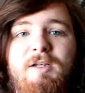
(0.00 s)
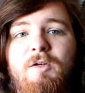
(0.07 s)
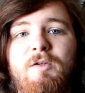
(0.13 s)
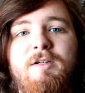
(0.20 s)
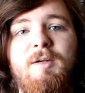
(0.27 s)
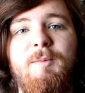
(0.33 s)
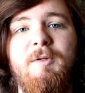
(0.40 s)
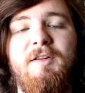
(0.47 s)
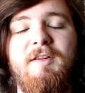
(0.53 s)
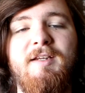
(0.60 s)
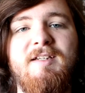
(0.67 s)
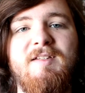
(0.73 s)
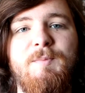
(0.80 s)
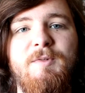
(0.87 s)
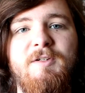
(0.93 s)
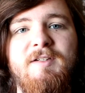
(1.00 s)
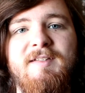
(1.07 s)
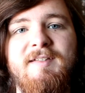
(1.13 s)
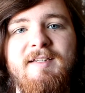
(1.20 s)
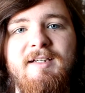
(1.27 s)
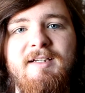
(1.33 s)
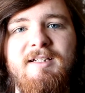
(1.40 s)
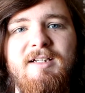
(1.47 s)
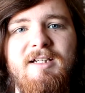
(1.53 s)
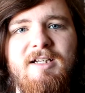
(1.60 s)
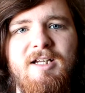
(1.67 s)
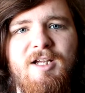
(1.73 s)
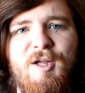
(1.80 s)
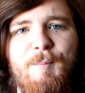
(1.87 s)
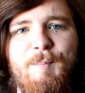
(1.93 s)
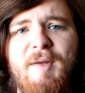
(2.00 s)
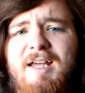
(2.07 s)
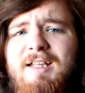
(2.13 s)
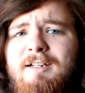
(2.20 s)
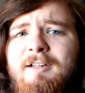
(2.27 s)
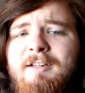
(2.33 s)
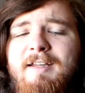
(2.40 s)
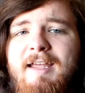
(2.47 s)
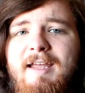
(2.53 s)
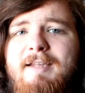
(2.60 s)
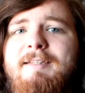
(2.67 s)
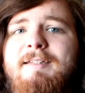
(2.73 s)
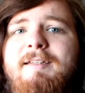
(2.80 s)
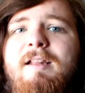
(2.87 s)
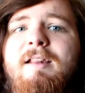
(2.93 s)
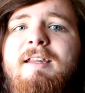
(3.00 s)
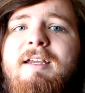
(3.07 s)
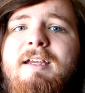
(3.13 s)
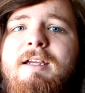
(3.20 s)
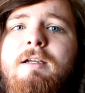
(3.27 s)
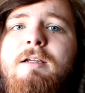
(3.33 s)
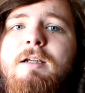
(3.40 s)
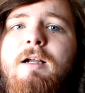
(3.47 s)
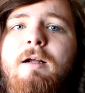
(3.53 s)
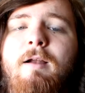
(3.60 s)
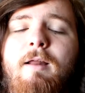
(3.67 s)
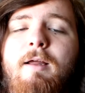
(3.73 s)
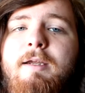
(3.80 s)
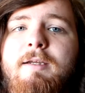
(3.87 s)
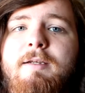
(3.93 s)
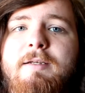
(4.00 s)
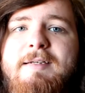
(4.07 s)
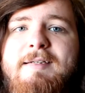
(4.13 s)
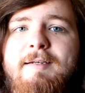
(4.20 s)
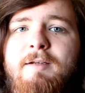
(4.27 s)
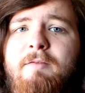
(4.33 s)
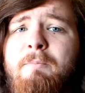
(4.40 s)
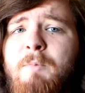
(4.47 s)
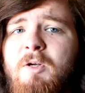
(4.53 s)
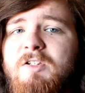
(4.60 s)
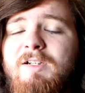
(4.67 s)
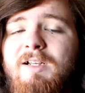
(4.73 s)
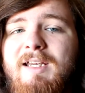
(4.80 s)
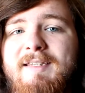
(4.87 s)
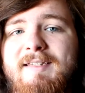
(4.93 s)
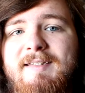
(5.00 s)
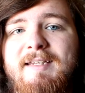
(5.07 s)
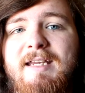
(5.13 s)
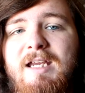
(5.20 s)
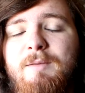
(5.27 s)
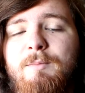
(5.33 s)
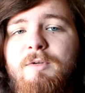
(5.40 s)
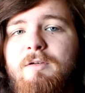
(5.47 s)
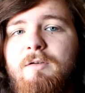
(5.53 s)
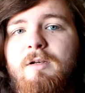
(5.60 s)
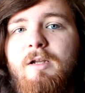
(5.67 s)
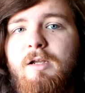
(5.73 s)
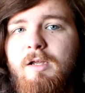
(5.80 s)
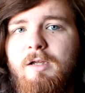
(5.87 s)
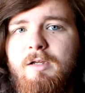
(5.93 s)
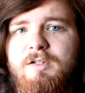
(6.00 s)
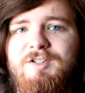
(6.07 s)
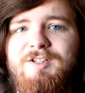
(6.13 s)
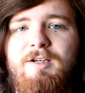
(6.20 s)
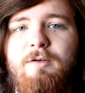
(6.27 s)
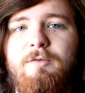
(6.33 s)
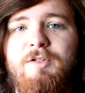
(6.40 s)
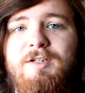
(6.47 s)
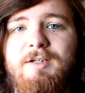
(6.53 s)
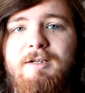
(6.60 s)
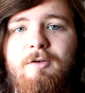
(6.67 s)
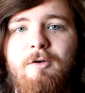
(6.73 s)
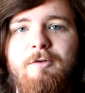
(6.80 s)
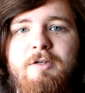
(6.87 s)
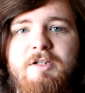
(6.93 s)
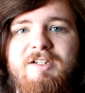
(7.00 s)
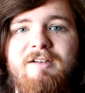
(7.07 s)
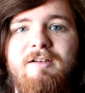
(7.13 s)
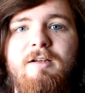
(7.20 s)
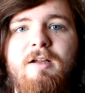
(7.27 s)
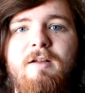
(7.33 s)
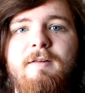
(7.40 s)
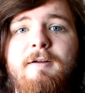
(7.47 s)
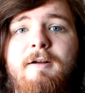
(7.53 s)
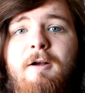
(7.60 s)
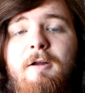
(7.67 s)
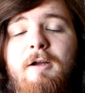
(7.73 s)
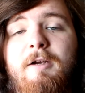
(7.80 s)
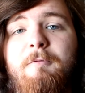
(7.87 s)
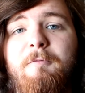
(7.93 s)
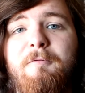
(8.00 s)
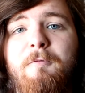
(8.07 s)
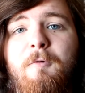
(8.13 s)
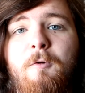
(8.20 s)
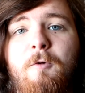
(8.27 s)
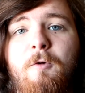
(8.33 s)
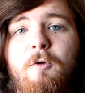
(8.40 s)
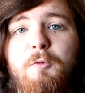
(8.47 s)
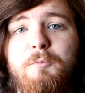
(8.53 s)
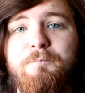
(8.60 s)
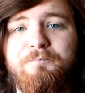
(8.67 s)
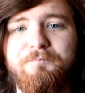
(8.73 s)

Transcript: the odd couple of things, but Battle.net, the client, much like Steam and GOG and Origin, the client for